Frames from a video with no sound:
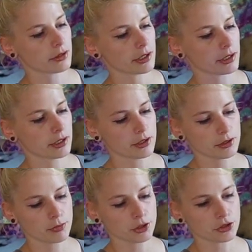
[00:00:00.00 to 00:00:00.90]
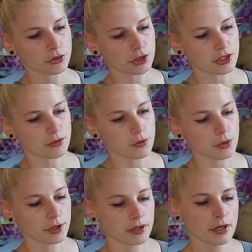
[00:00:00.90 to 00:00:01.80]
Okay, push joystick
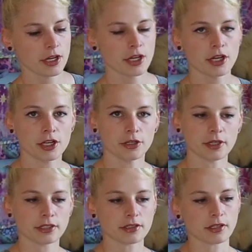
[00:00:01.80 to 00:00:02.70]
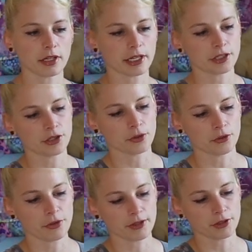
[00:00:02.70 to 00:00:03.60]
forward. You get to select your
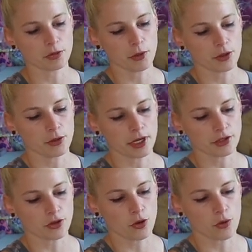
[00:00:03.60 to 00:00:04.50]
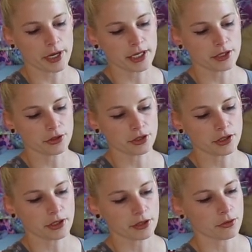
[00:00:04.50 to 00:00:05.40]
favorites mode. As always, you
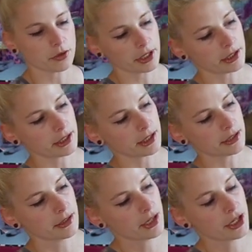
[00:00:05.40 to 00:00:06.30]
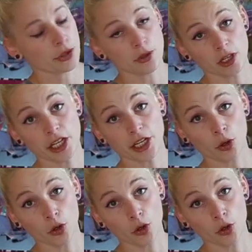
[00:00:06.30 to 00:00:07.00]
just click through the LEDs. You can click